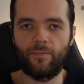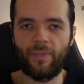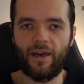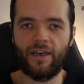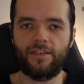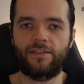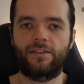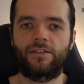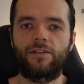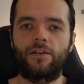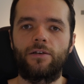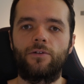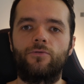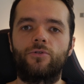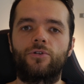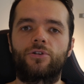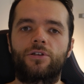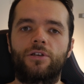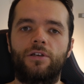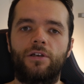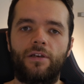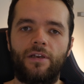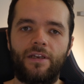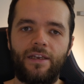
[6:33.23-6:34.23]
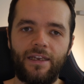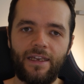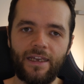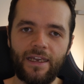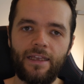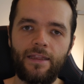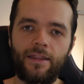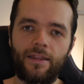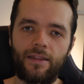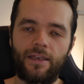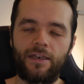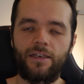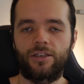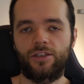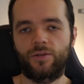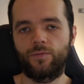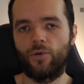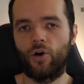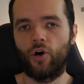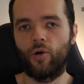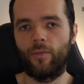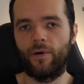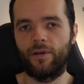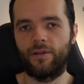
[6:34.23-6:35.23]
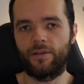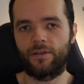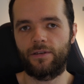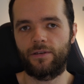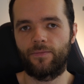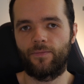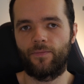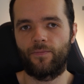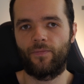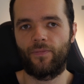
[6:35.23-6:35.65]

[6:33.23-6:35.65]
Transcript: best solution in this moment.